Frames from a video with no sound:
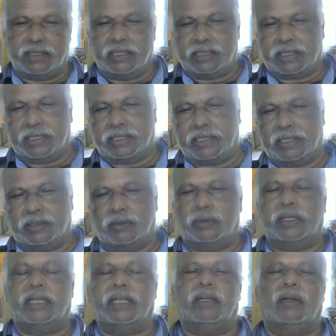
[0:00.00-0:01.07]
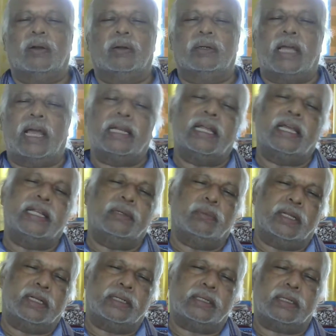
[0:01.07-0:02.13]
discussion today on
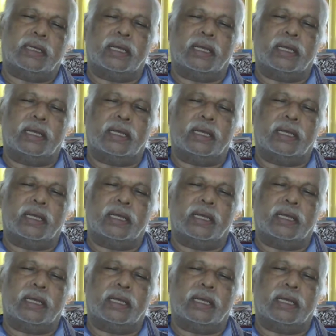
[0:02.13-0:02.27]
alignment